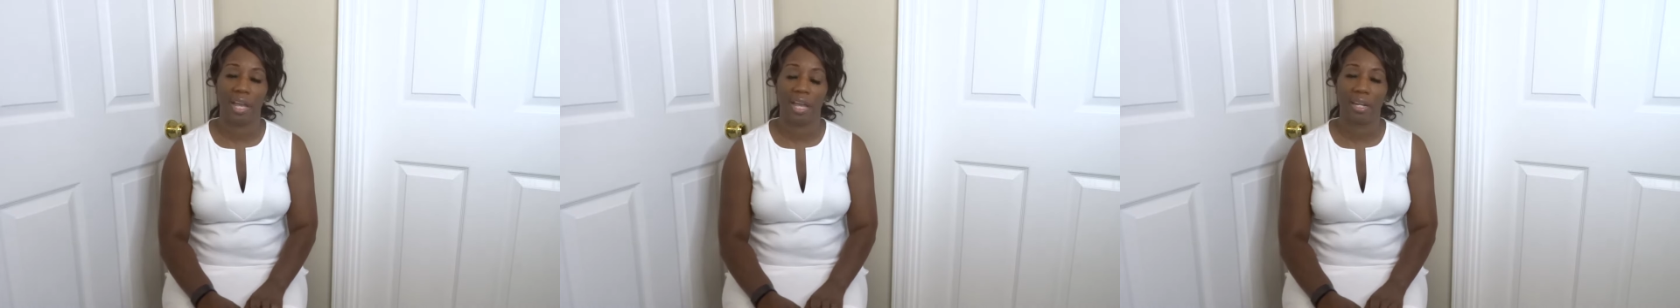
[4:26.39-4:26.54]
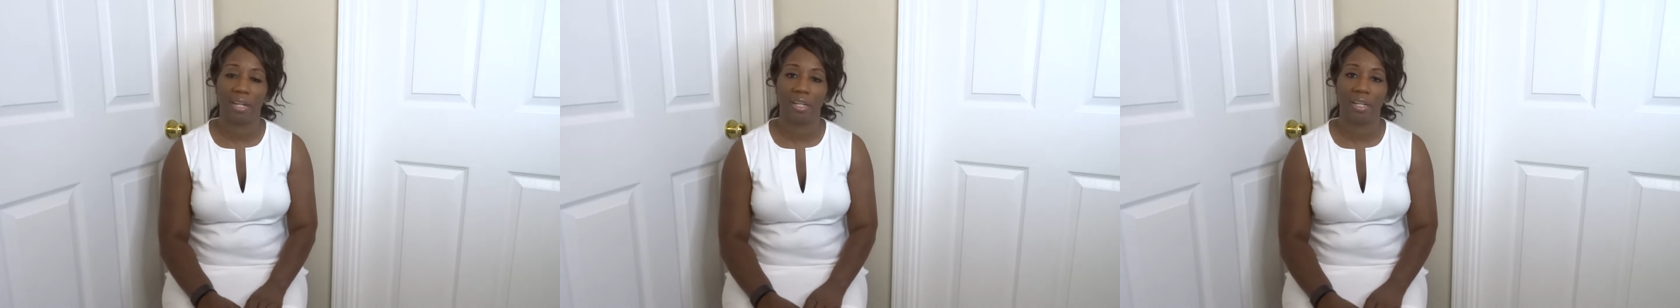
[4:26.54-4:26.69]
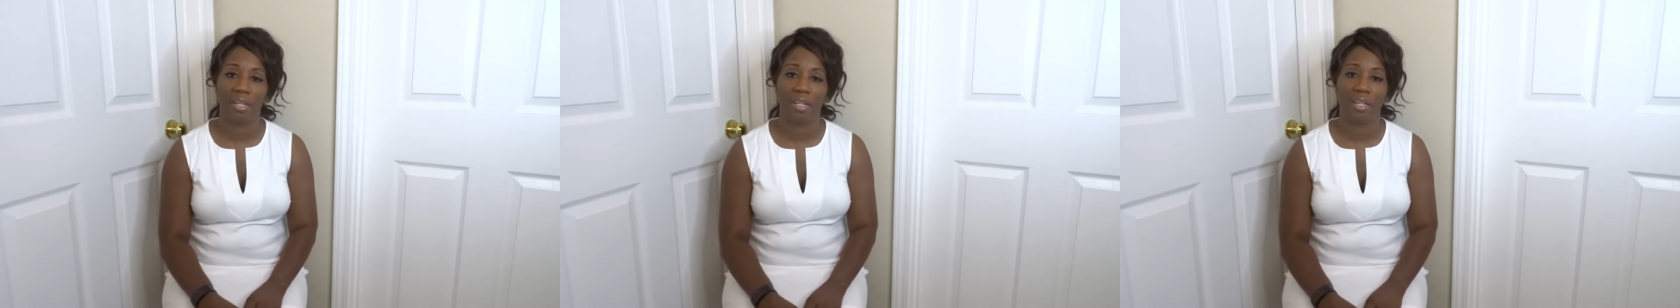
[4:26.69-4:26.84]

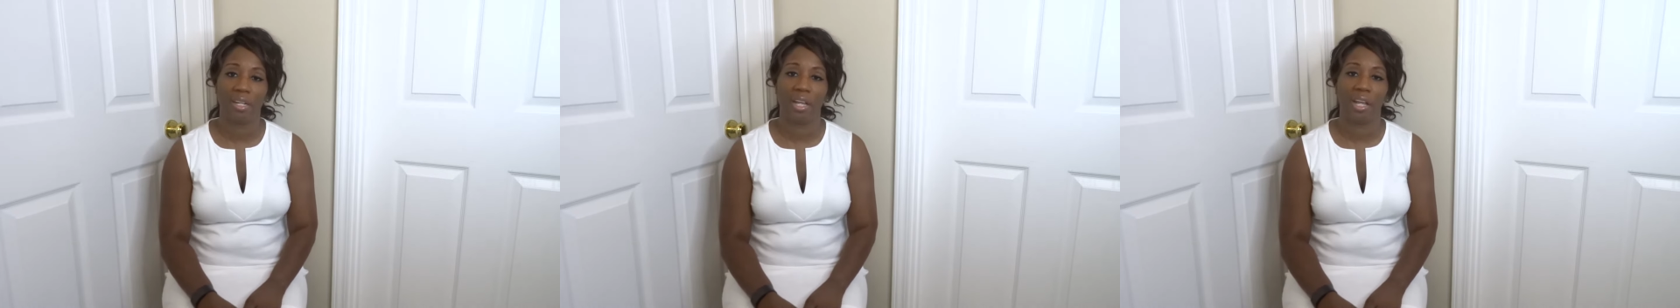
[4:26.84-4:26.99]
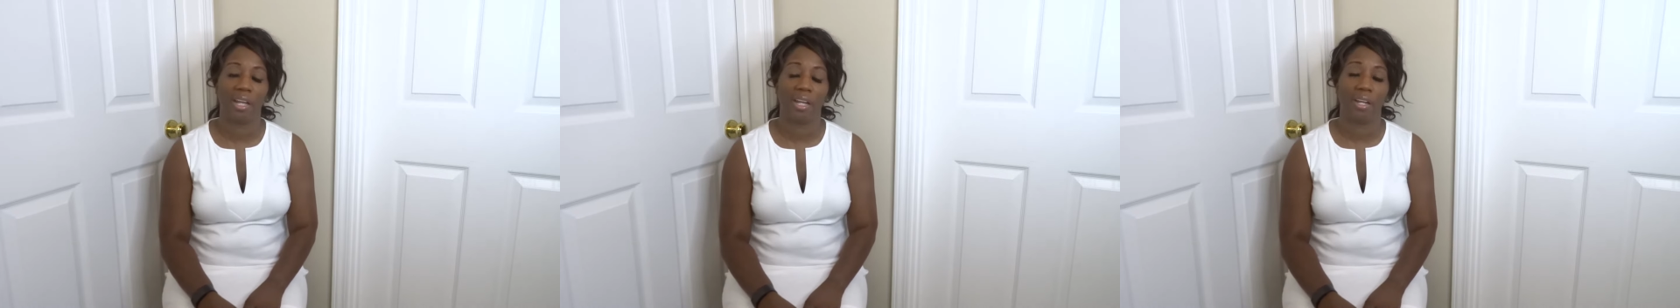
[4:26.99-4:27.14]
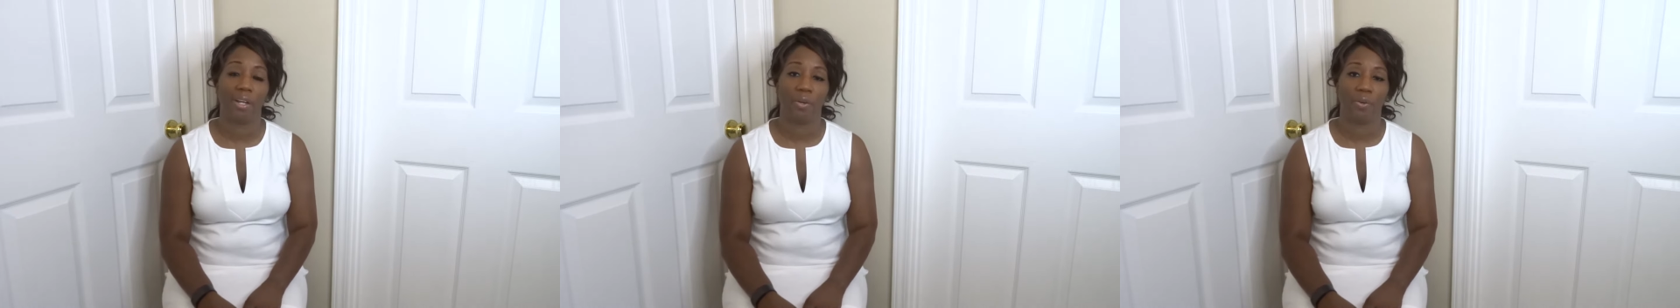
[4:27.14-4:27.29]
edited
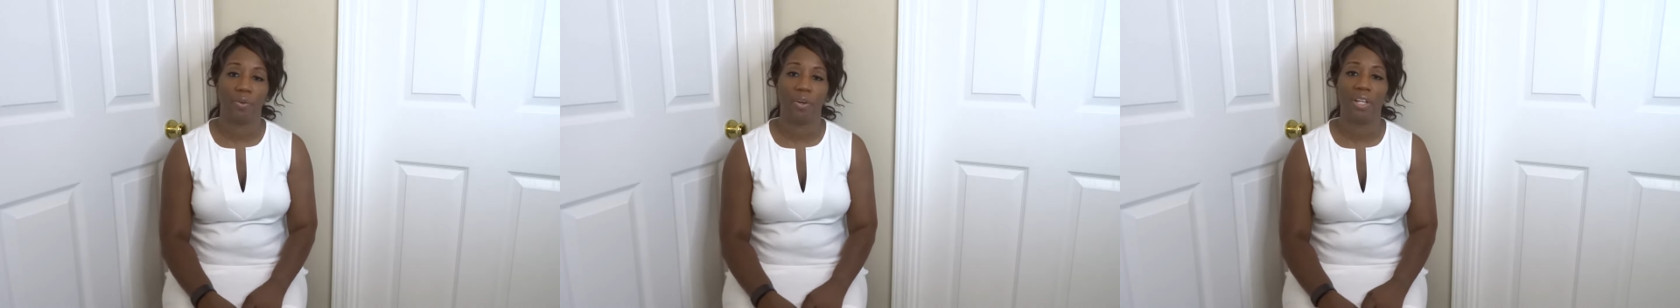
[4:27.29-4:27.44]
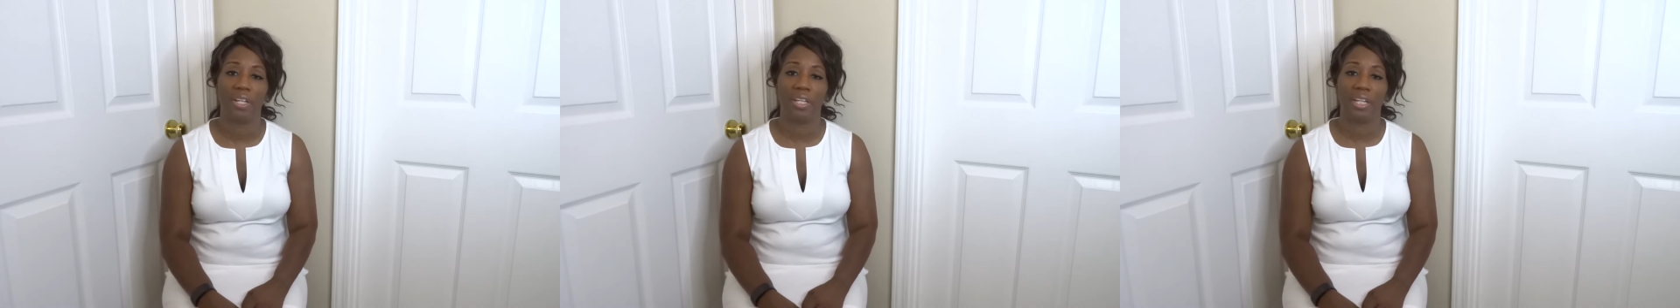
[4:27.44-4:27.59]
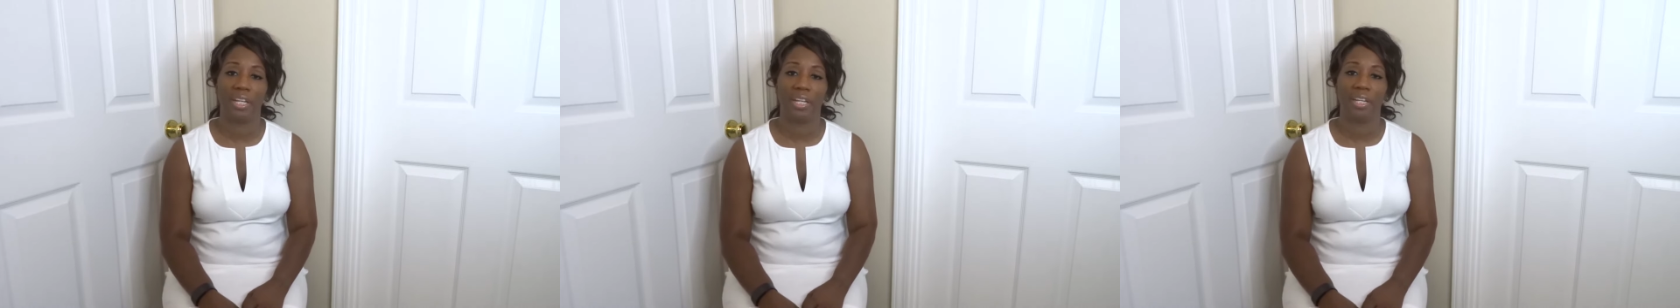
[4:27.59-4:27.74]
and go
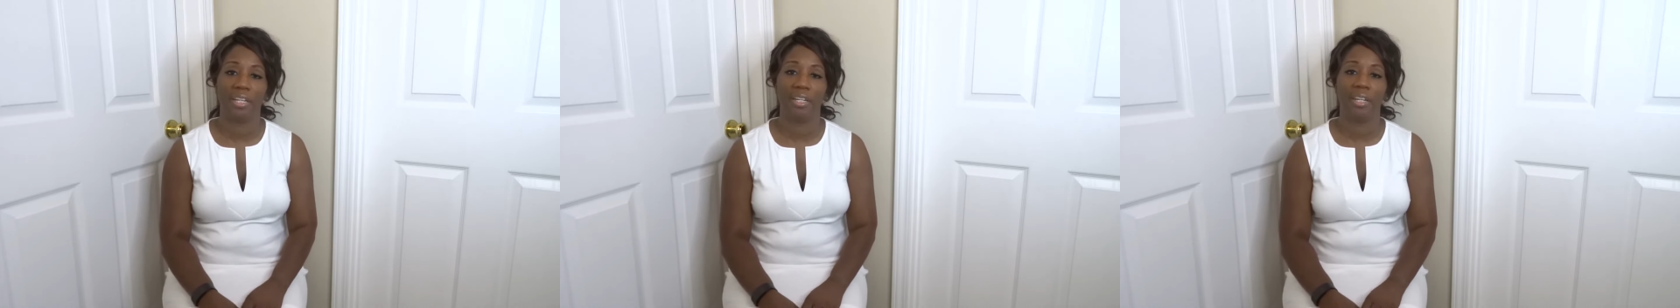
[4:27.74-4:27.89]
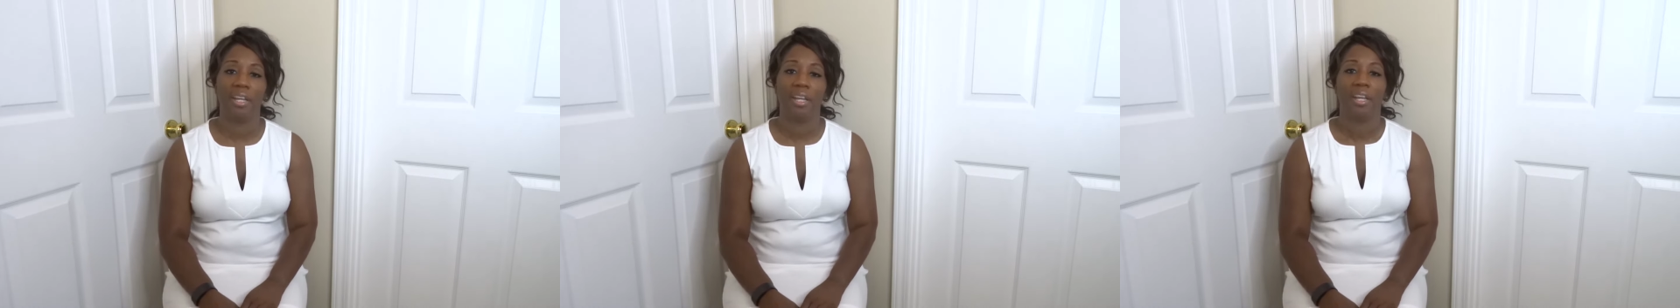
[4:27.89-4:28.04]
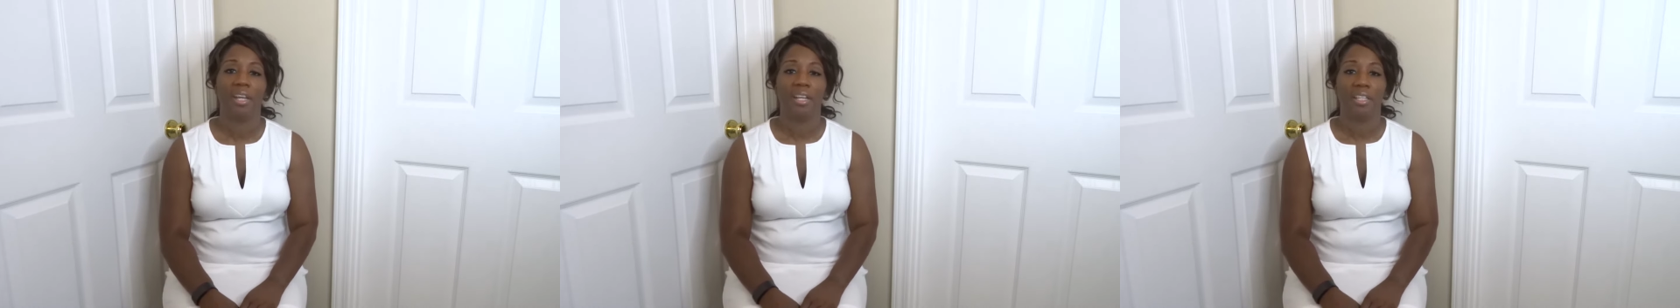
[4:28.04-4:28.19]

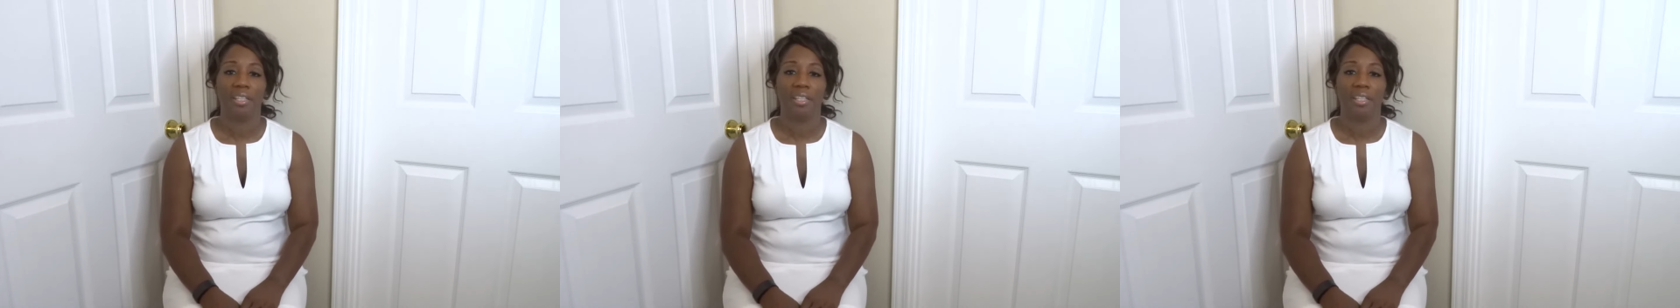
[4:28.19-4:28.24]
online